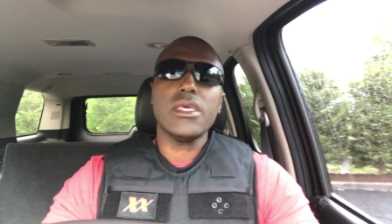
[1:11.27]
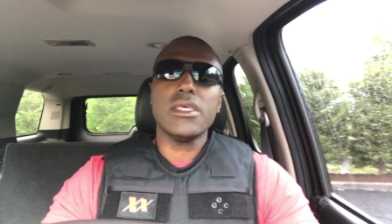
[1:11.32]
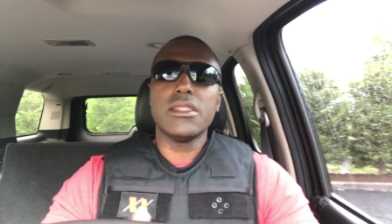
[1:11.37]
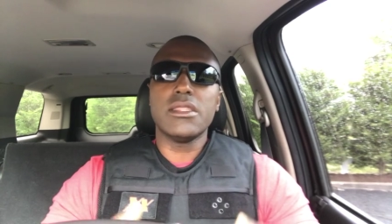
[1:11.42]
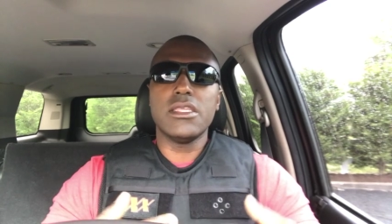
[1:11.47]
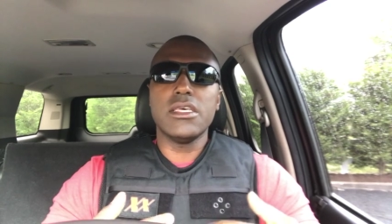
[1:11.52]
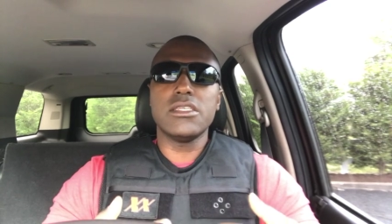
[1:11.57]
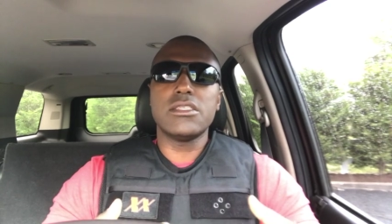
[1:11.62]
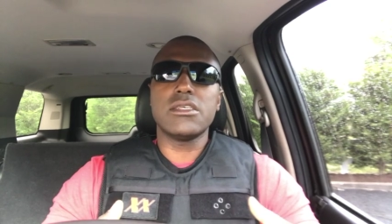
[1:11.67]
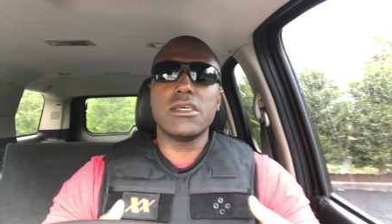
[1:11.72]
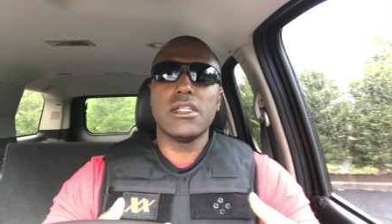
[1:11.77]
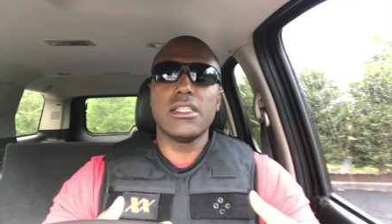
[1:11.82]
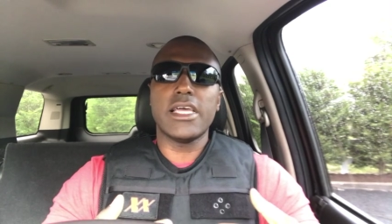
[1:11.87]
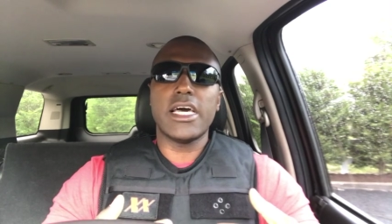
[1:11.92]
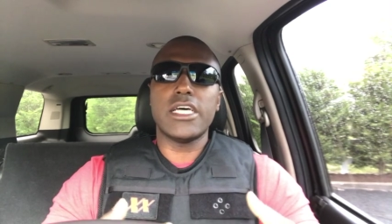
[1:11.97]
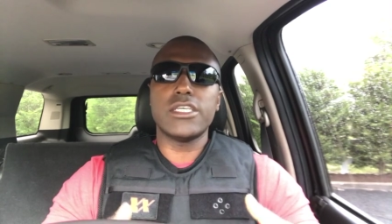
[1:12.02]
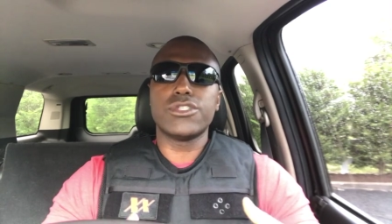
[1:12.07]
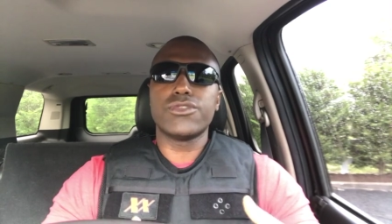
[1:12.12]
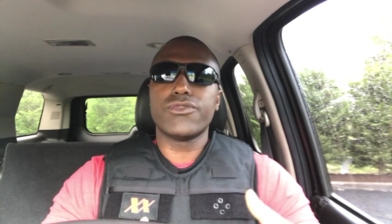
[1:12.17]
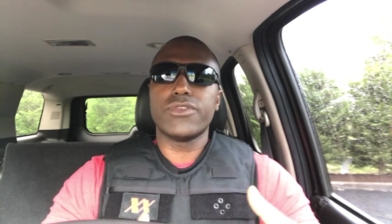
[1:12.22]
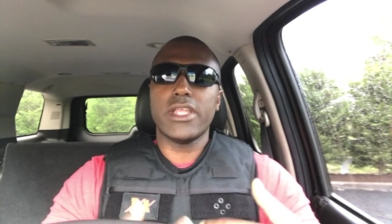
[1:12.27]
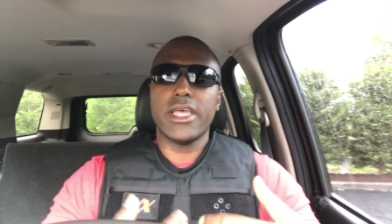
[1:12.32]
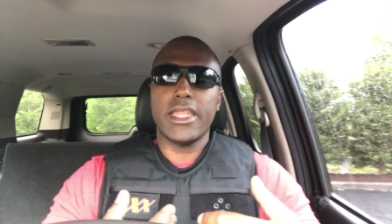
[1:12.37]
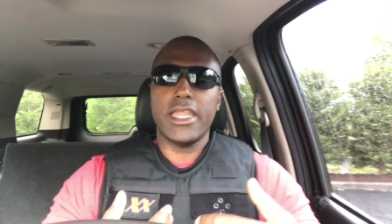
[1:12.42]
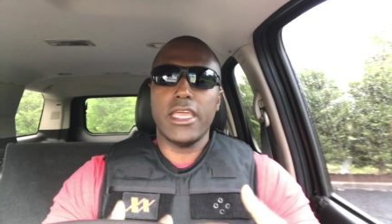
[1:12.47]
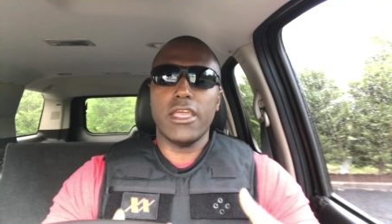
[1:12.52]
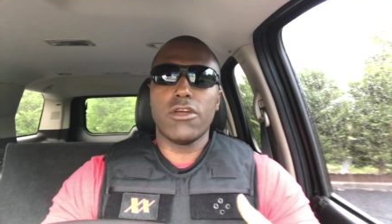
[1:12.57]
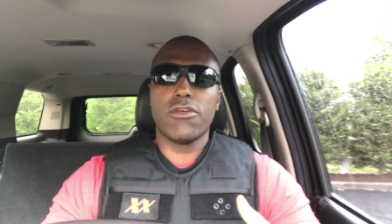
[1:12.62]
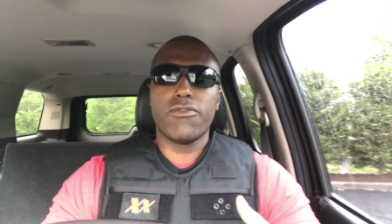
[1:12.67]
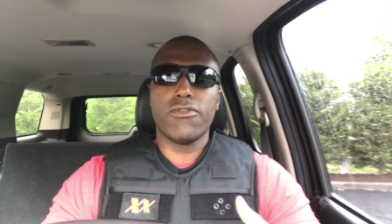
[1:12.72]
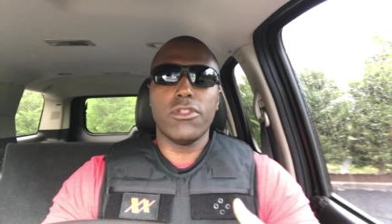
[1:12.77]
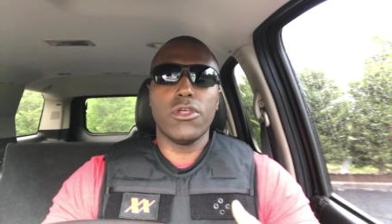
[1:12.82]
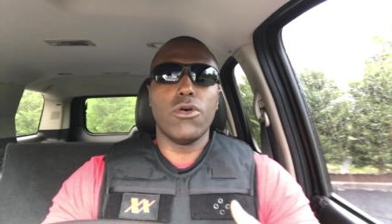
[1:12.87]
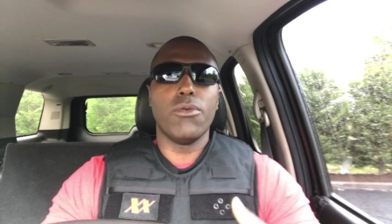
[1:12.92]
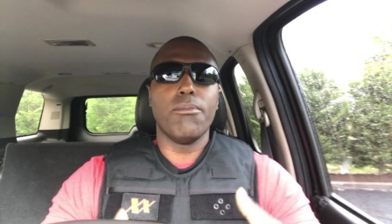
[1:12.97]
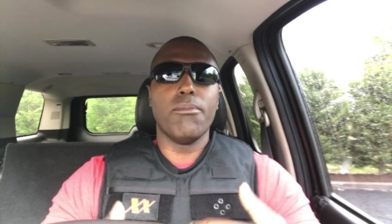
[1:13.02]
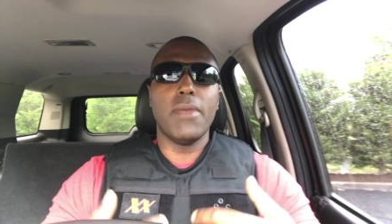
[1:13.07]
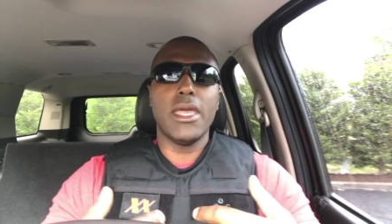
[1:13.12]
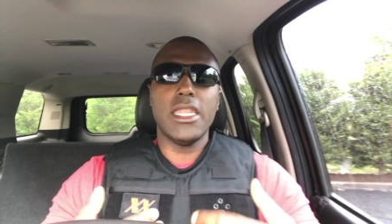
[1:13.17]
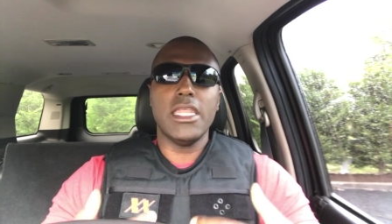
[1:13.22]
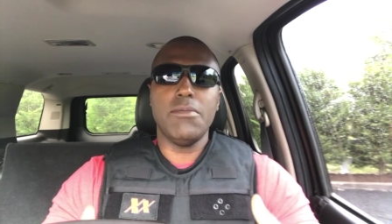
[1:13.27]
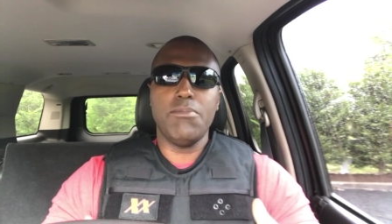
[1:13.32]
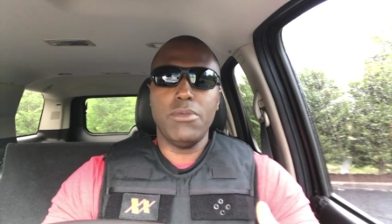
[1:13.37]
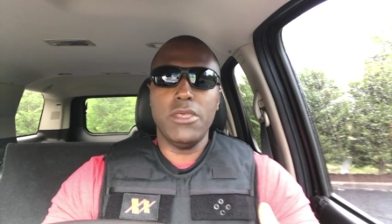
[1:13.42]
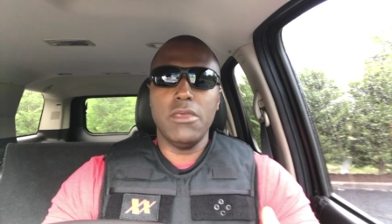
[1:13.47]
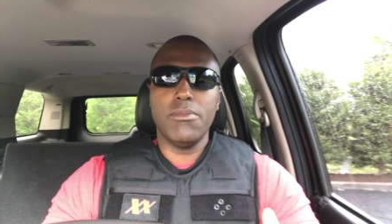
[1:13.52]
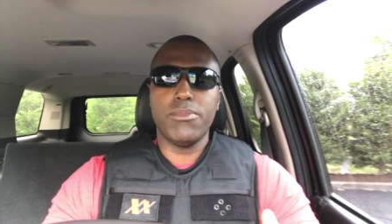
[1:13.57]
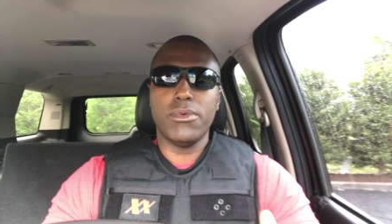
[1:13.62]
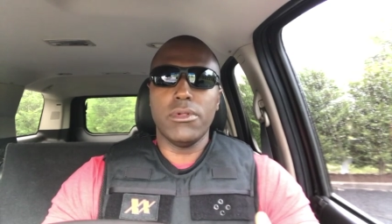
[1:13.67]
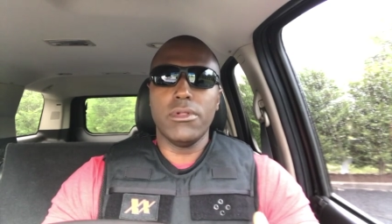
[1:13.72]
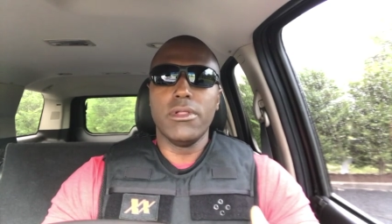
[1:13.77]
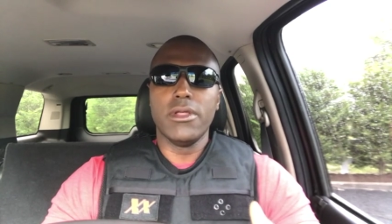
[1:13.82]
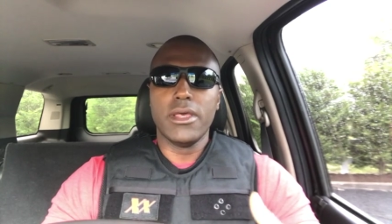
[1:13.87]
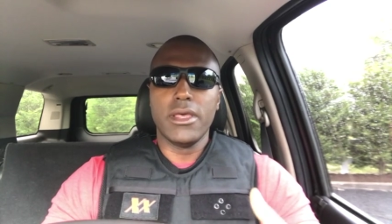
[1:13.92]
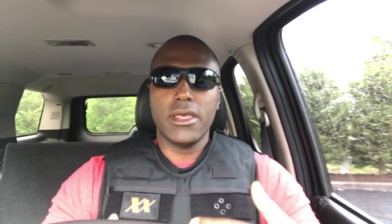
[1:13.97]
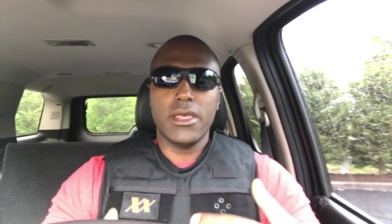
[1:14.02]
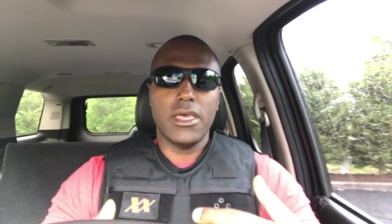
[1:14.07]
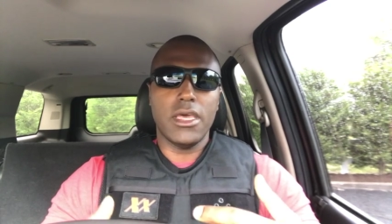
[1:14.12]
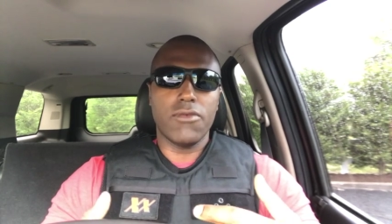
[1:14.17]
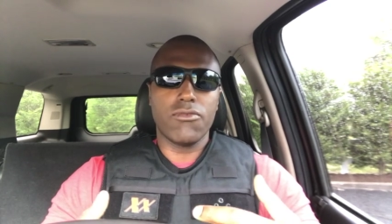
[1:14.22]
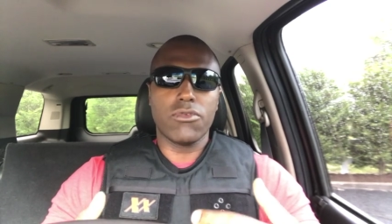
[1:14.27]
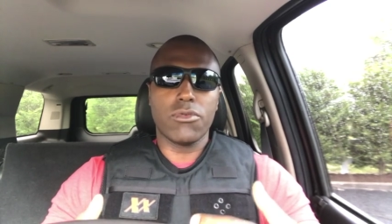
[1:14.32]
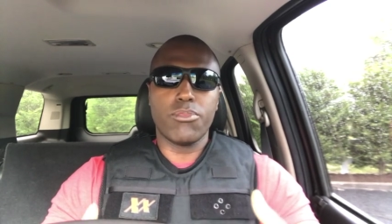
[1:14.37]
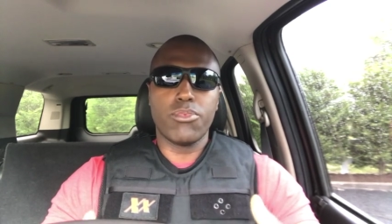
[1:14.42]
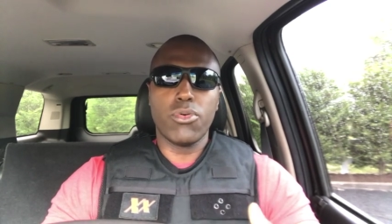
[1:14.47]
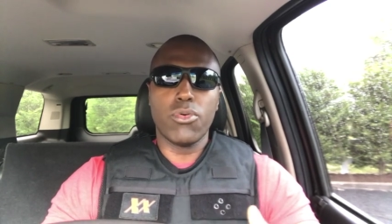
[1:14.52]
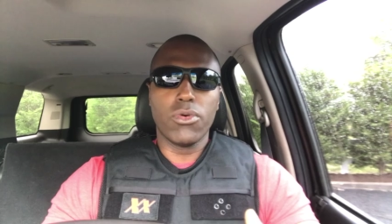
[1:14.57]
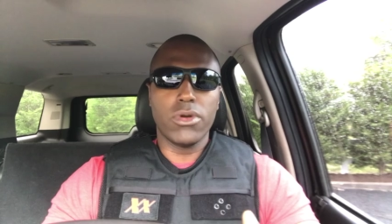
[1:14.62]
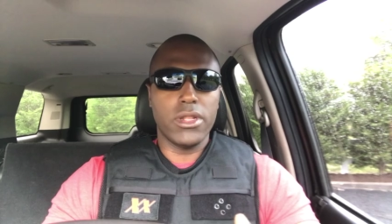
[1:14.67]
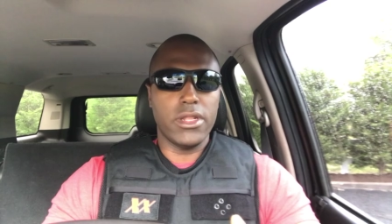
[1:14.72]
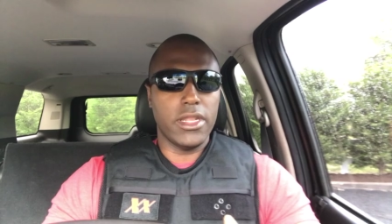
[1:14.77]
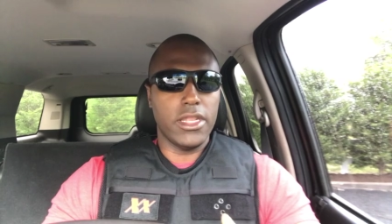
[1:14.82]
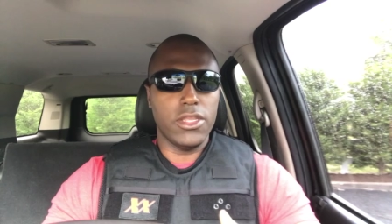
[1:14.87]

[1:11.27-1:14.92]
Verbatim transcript: This allows for that airflow. Many people have reported,